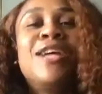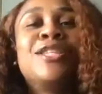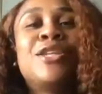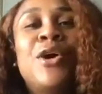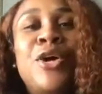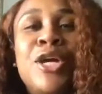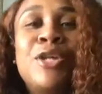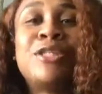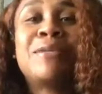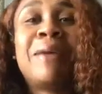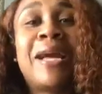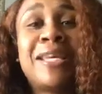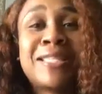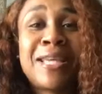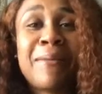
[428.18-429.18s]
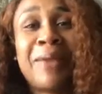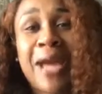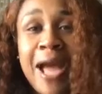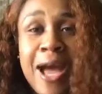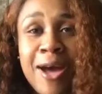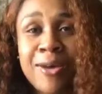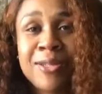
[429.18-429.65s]
So he used to make us come in
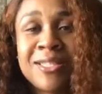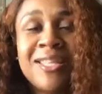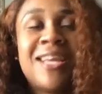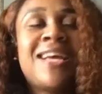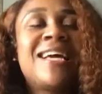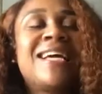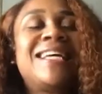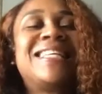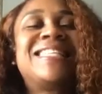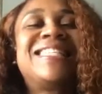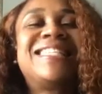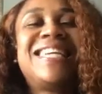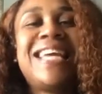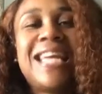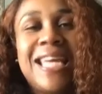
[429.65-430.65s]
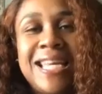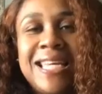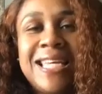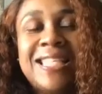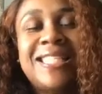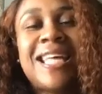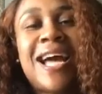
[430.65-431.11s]
the house, sit
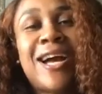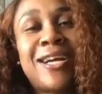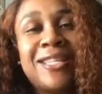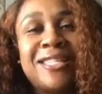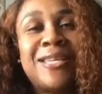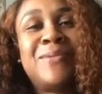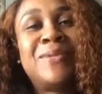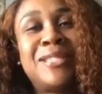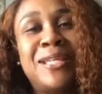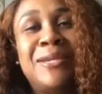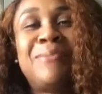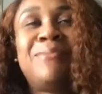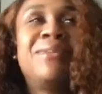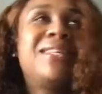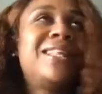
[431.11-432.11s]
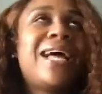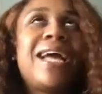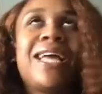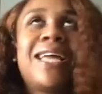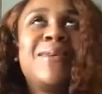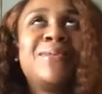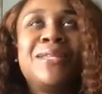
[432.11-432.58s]
Indian style, because he was in
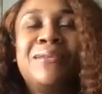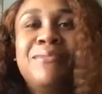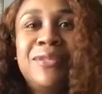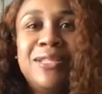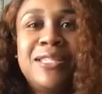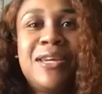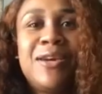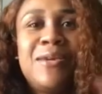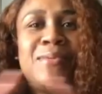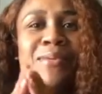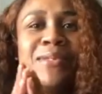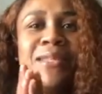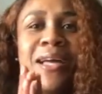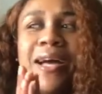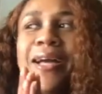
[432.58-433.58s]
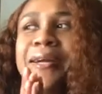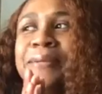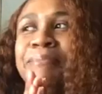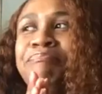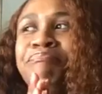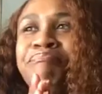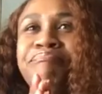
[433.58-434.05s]
the military. He was
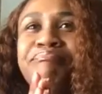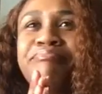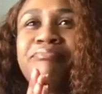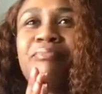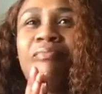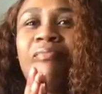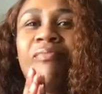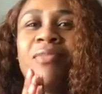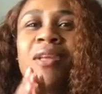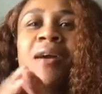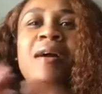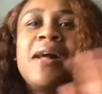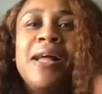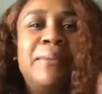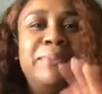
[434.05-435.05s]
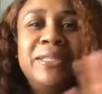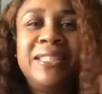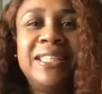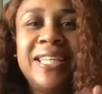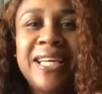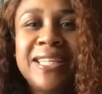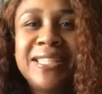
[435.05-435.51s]
like, had
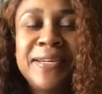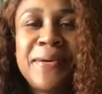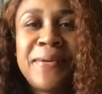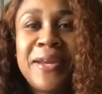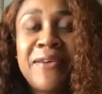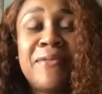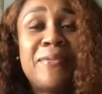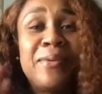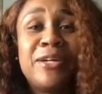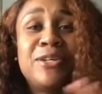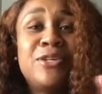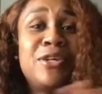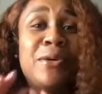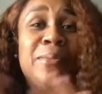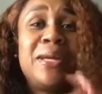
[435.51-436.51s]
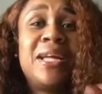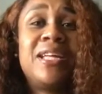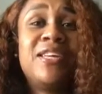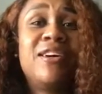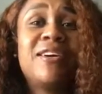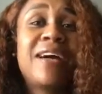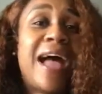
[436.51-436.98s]
PTSD or whatever, but
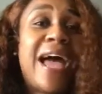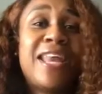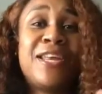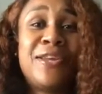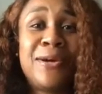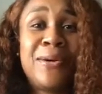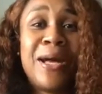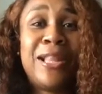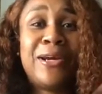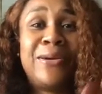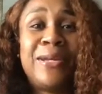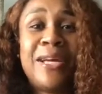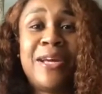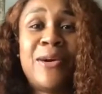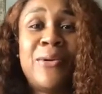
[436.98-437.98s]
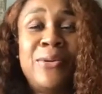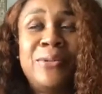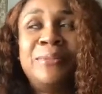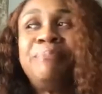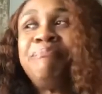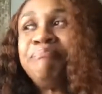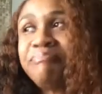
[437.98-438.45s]
being younger, I didn't know. I learned that
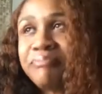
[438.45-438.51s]
older.